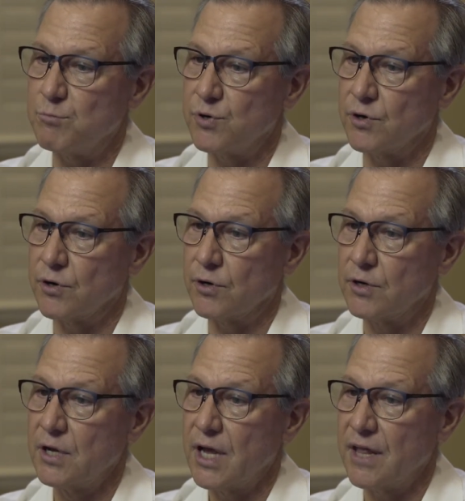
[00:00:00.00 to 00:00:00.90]
pure
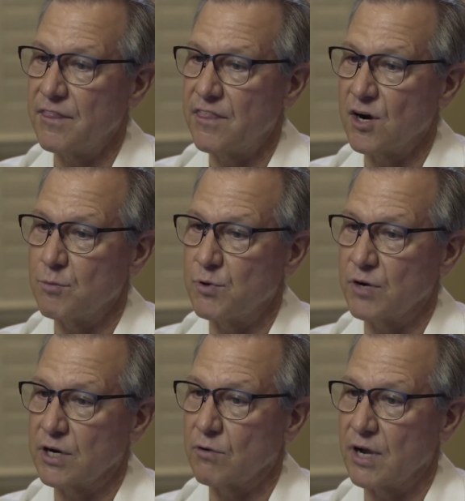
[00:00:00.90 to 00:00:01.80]
and
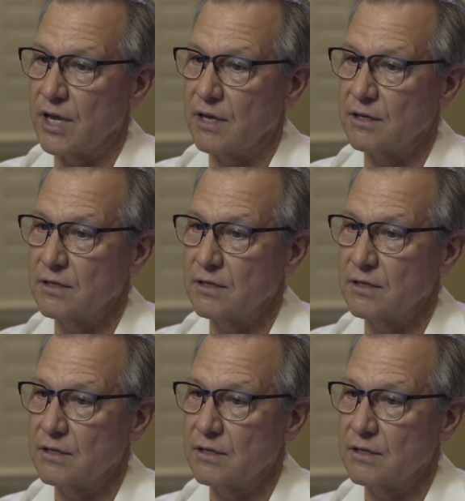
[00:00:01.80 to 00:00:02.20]
therapeutic grade.